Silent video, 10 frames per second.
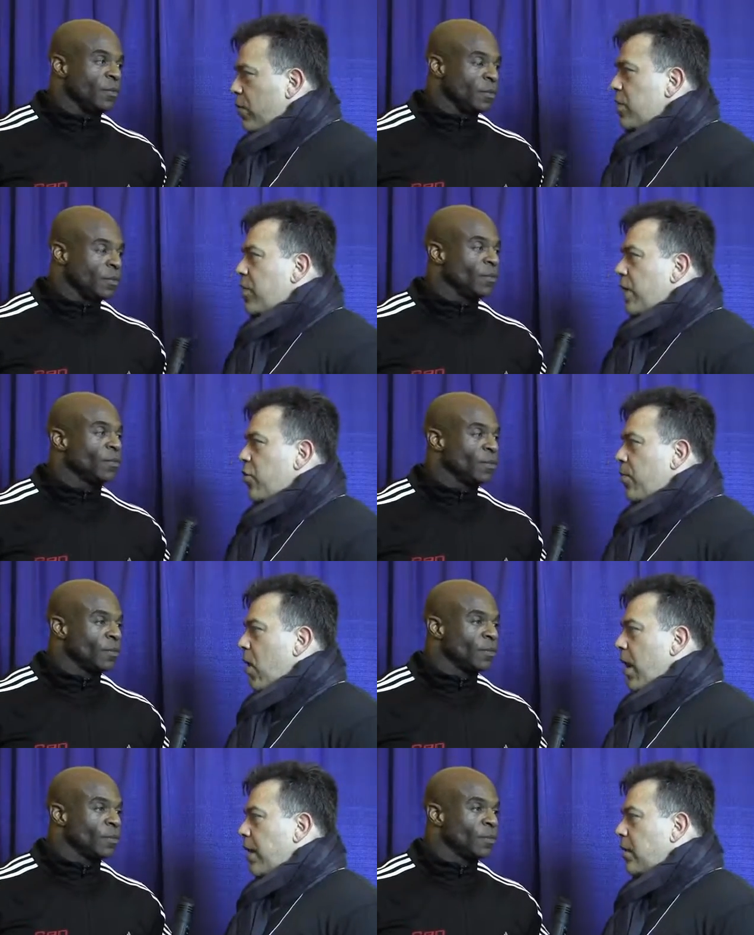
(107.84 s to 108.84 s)
Speaker 1: reset your
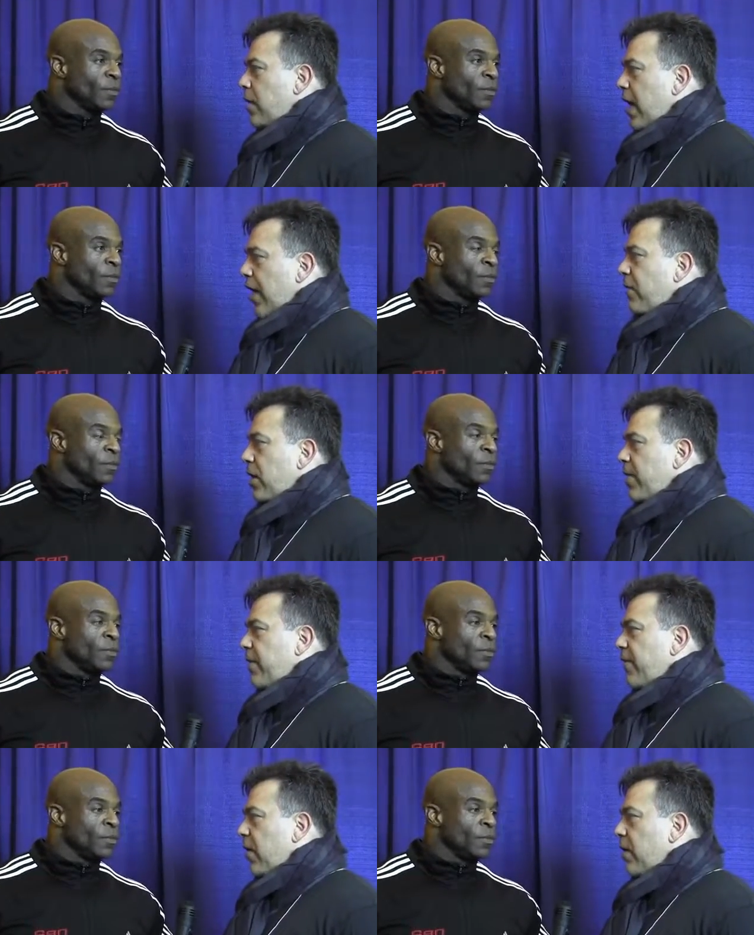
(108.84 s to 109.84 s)
mind, have a little bit
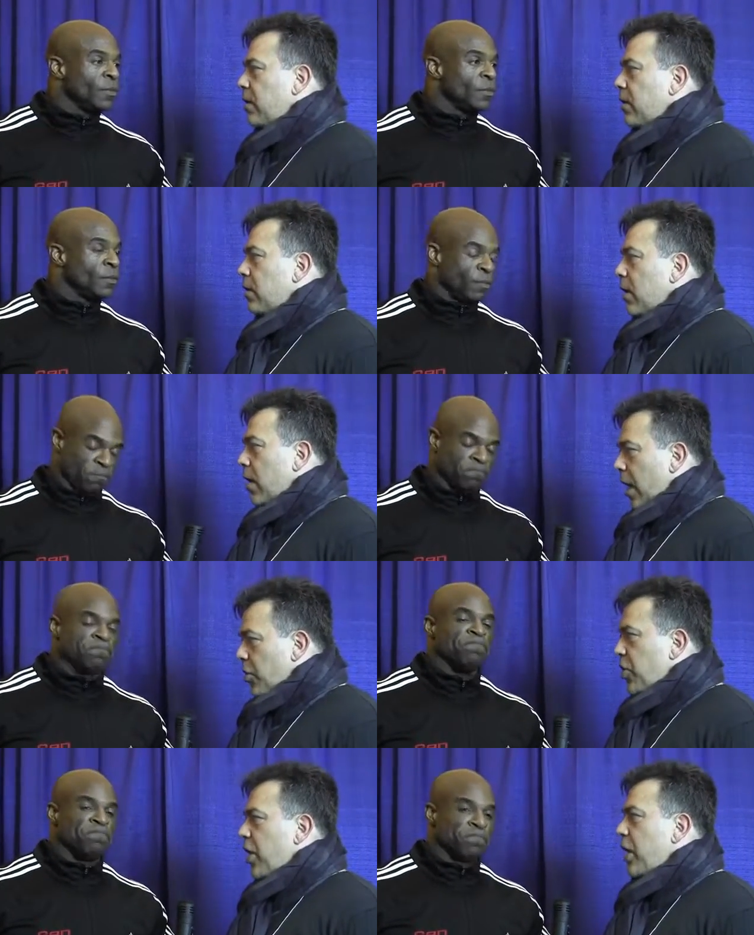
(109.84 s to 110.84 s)
of fun.
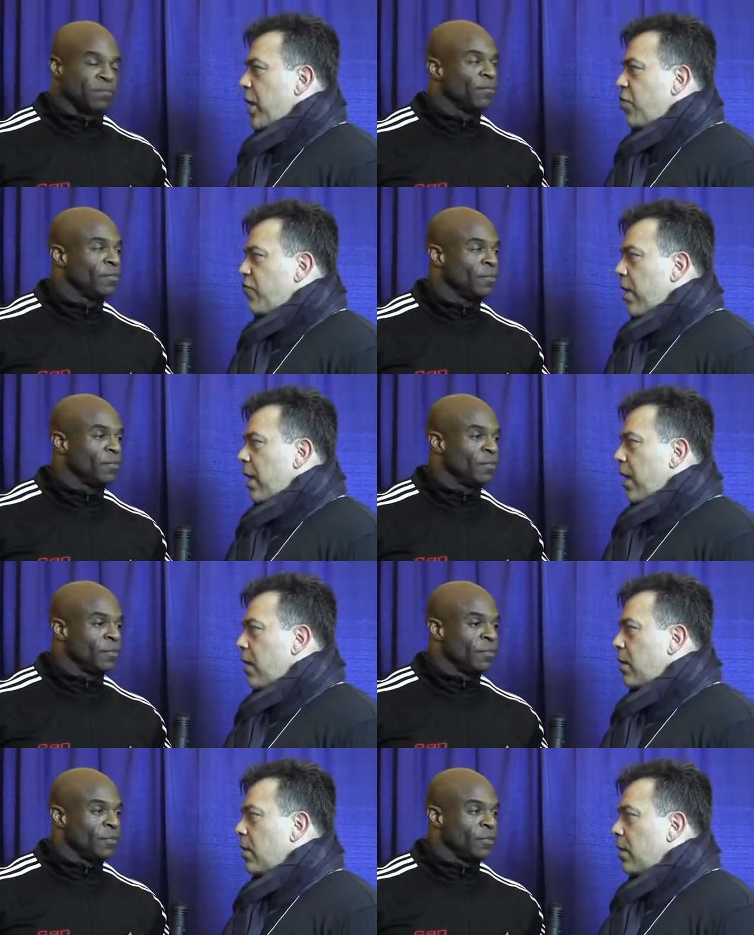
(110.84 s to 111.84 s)
I'll see you in
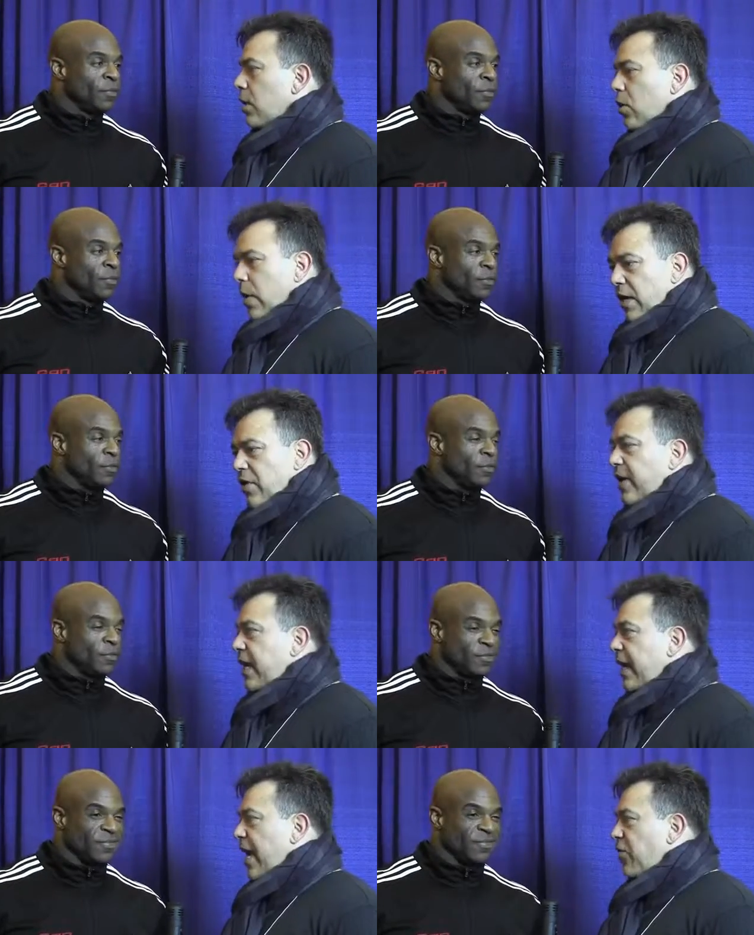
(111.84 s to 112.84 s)
Australia. Go out there and
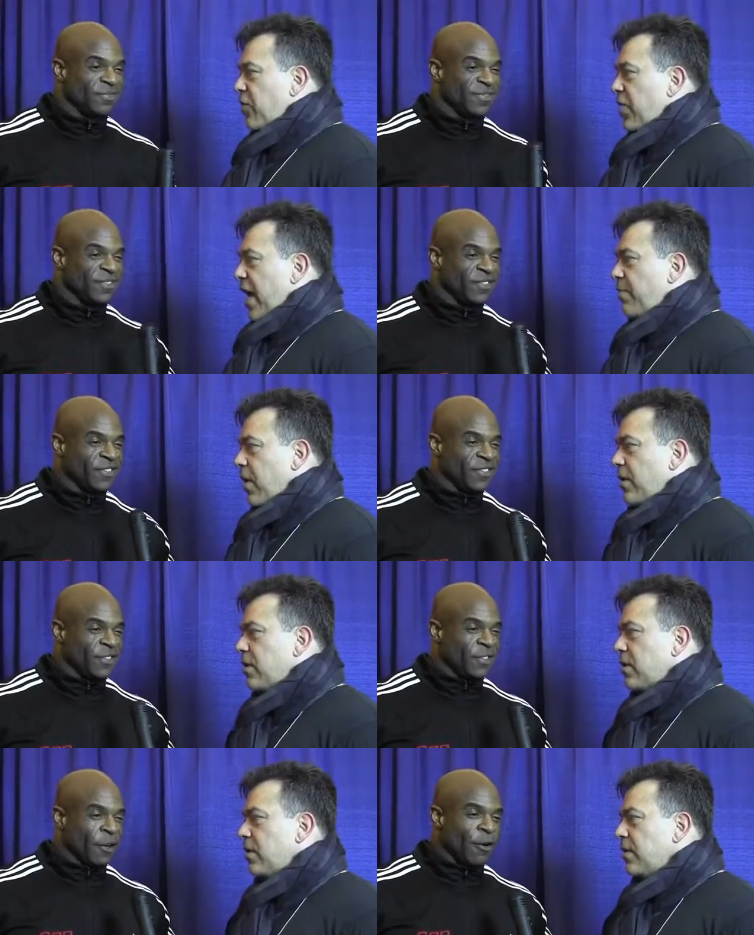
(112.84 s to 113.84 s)
kick ass for sand,
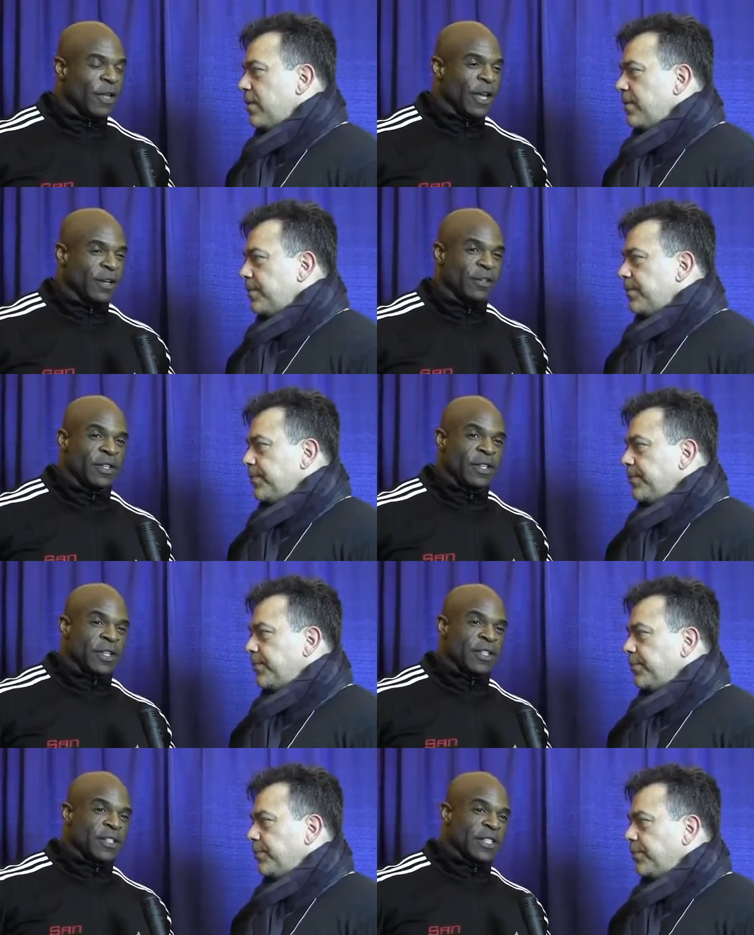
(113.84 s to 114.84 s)
brother.
Speaker 2: Oh, yeah.
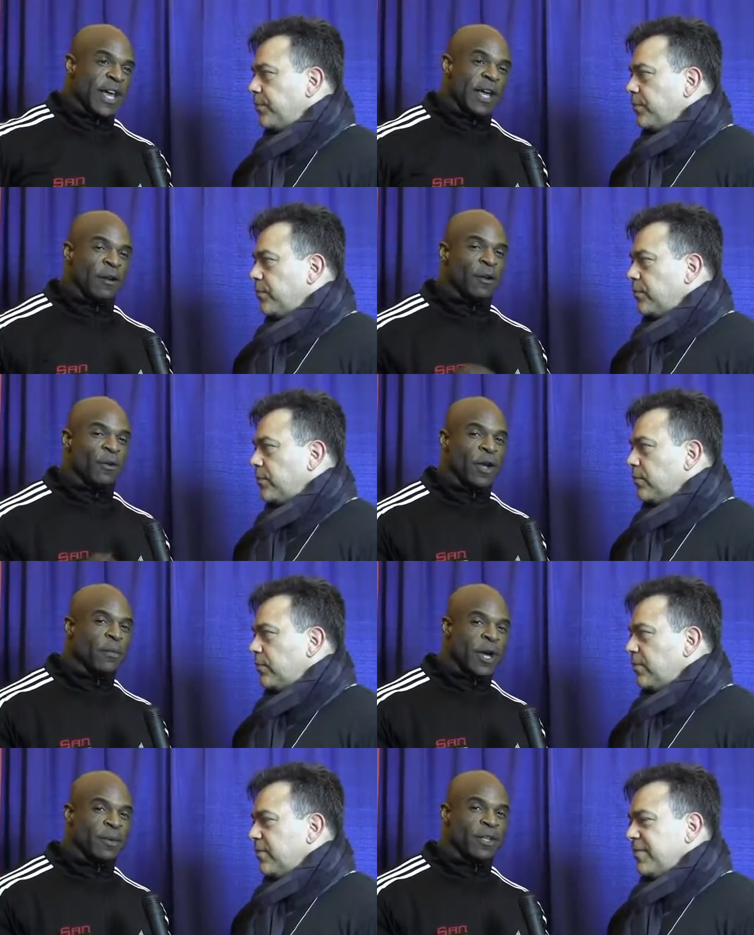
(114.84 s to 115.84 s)
sand all the way,
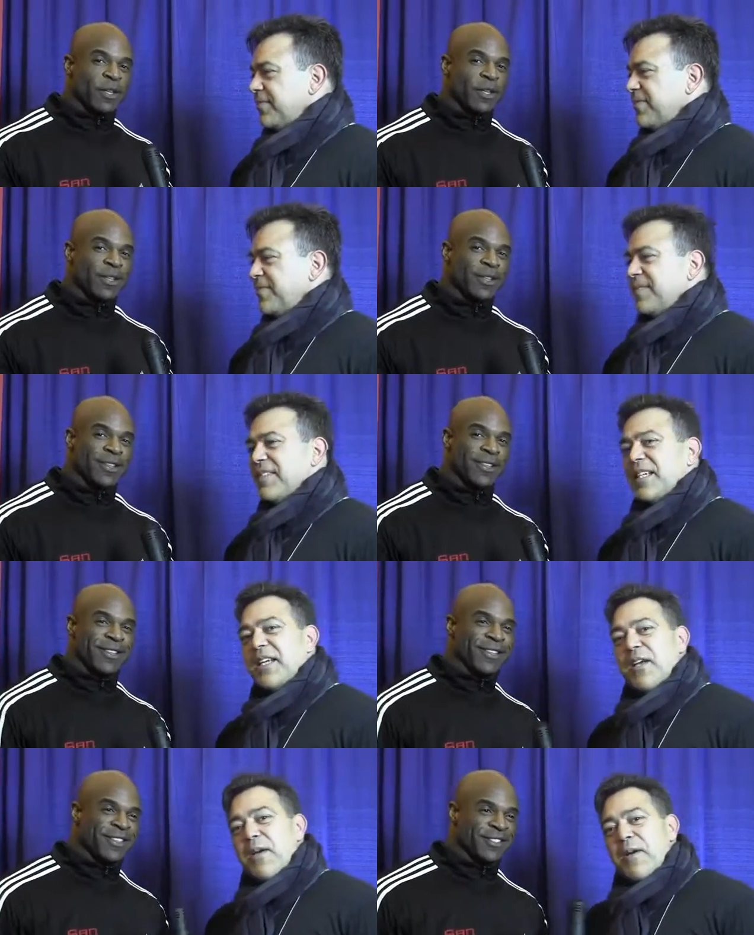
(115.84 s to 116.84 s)
baby.
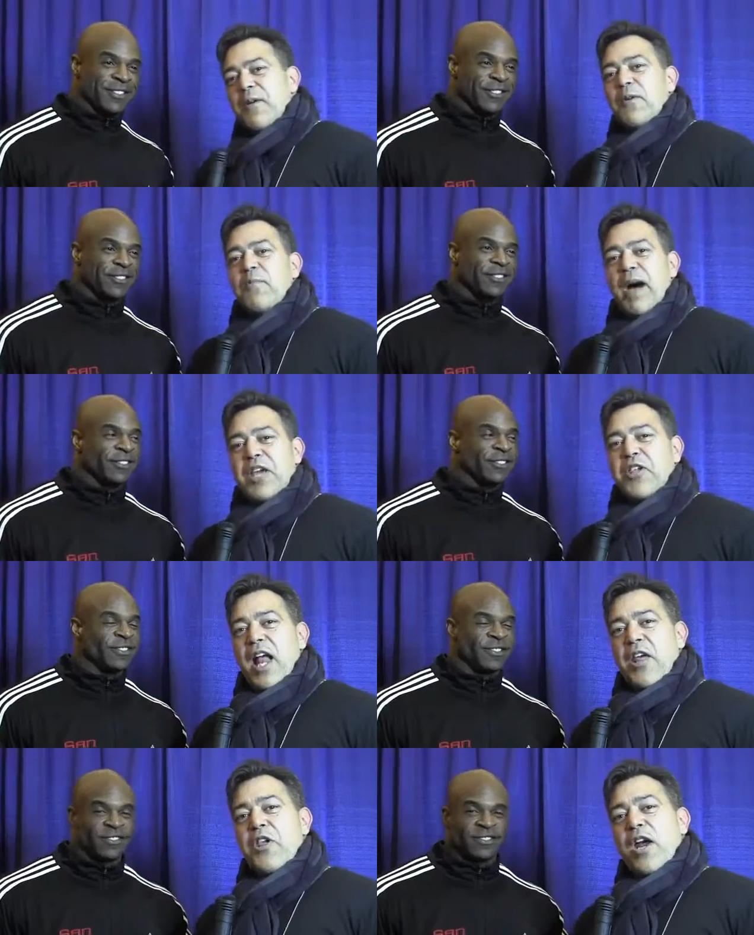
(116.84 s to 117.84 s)
Speaker 1: Mike
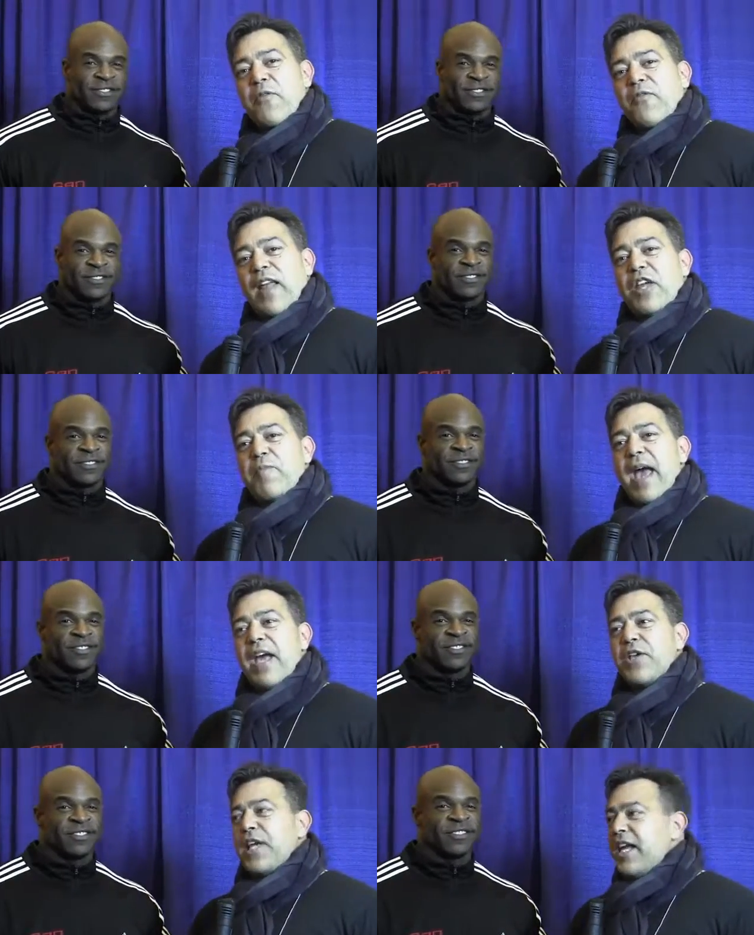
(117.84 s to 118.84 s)
Salazar with Flex
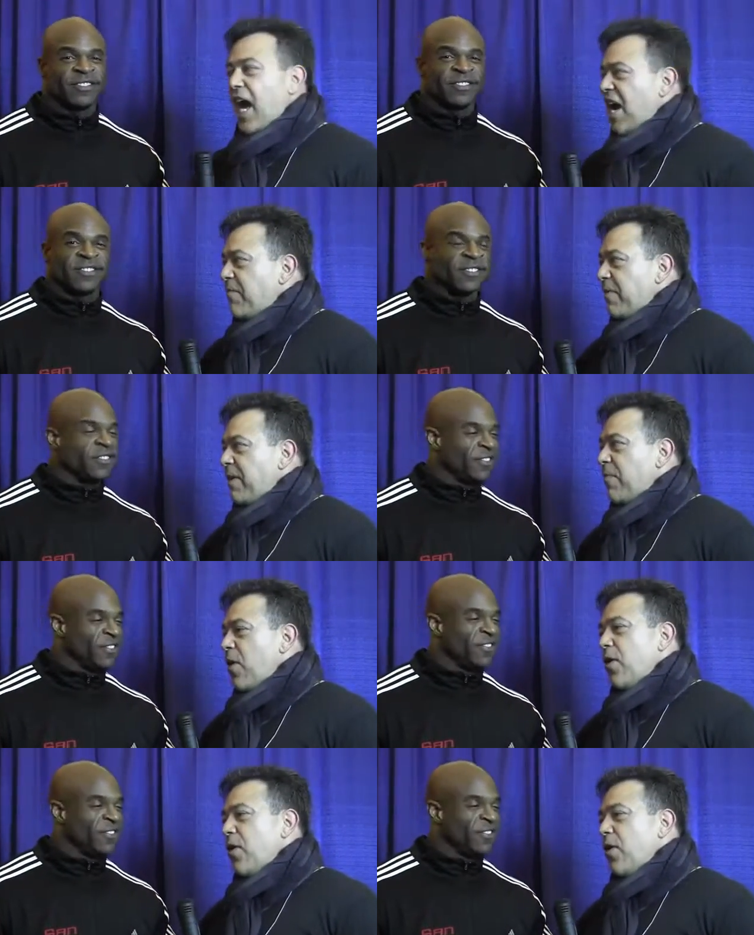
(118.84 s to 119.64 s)
Magazine, IFBB